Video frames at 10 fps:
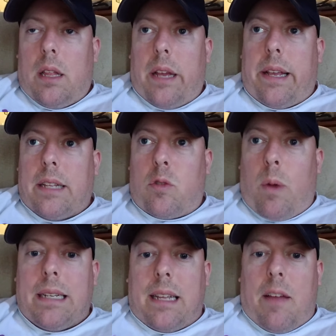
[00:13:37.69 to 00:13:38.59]
Like, it's
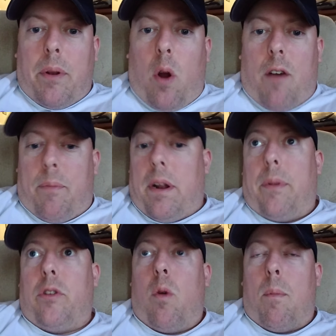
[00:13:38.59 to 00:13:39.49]
crazy I've been off, but I've
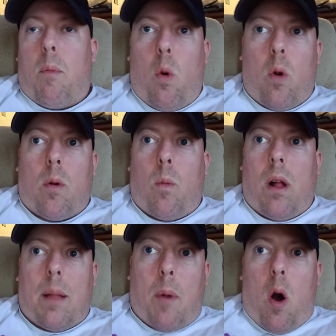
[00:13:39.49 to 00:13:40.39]
been doing more
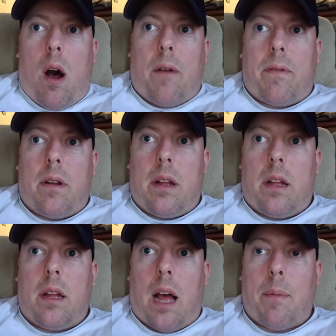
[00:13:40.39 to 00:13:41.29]
while I'm off.
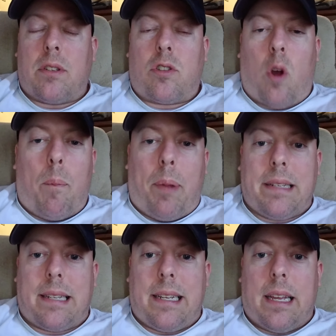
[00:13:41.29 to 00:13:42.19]
I've been so
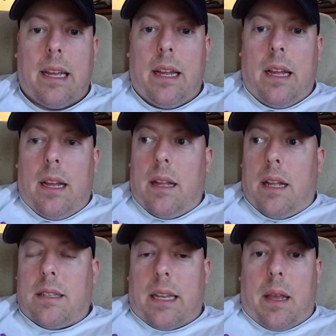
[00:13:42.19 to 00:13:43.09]
busy.
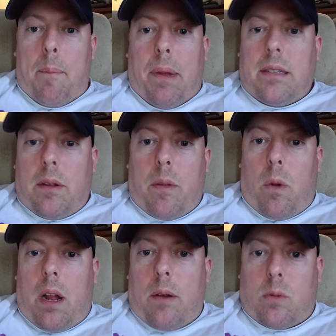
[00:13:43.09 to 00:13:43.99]
It's like I'm busier than
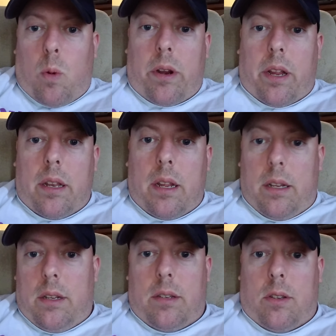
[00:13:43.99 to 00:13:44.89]
when I was working.
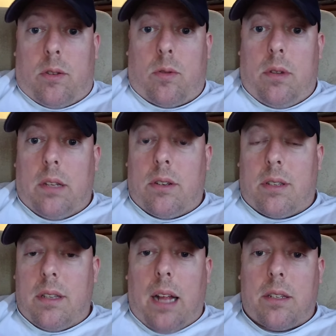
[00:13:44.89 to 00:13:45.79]
It's
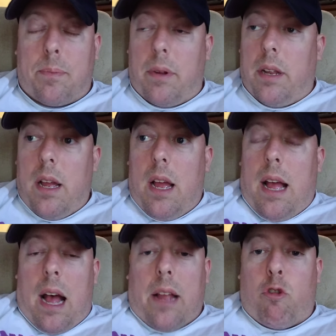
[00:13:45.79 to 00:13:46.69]
just nuts, but
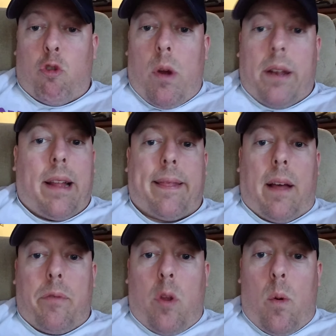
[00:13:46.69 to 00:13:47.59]
I enjoy it and I
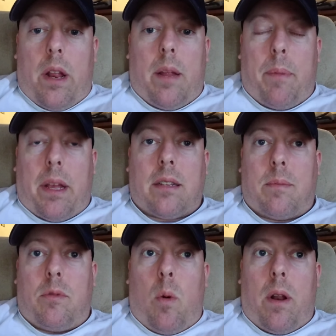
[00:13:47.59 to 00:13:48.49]
love doing it because
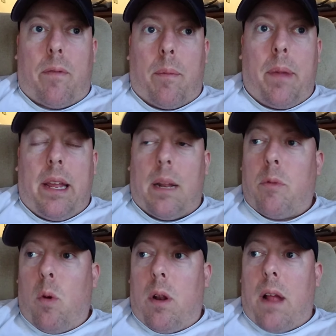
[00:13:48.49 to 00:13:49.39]
I'm doing it for me and I'm
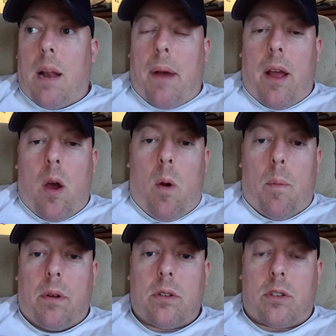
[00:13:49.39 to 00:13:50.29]
doing it out of my
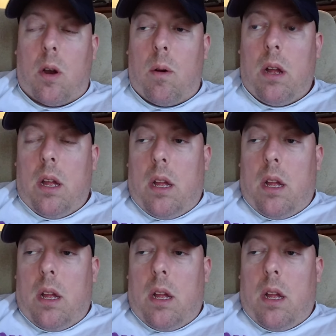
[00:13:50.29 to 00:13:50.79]
home. So